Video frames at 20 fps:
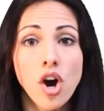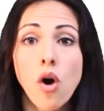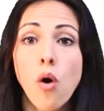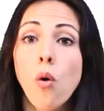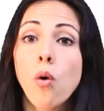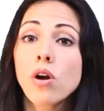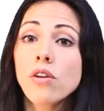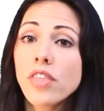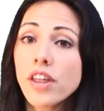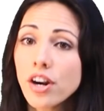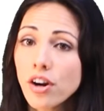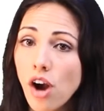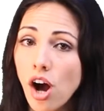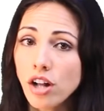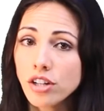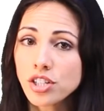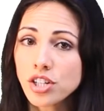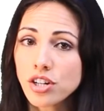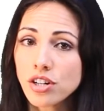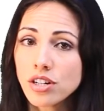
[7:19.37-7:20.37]
or that are
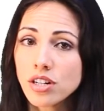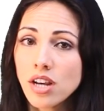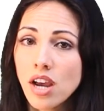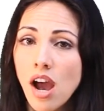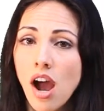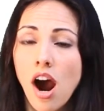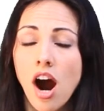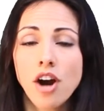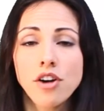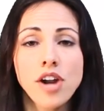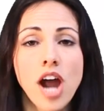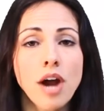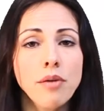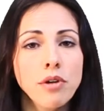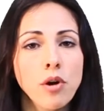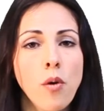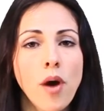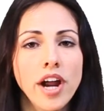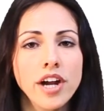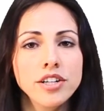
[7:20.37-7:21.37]
altered are not
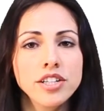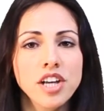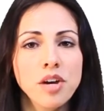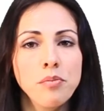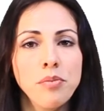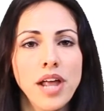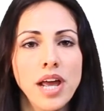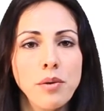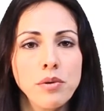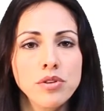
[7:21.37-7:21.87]
required to comply